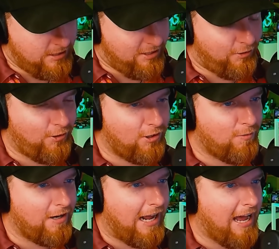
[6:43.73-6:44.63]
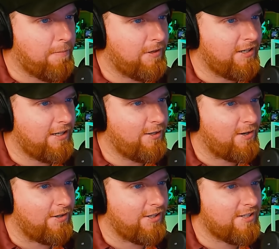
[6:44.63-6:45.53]
Look what happened
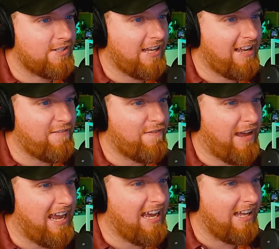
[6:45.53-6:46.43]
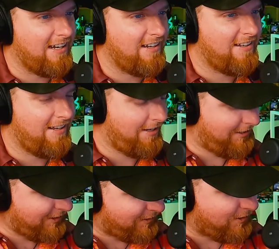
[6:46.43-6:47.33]
here. This is a van, a
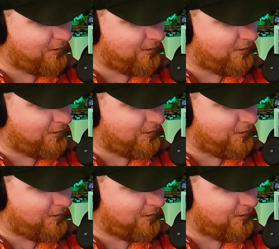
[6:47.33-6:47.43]
Euro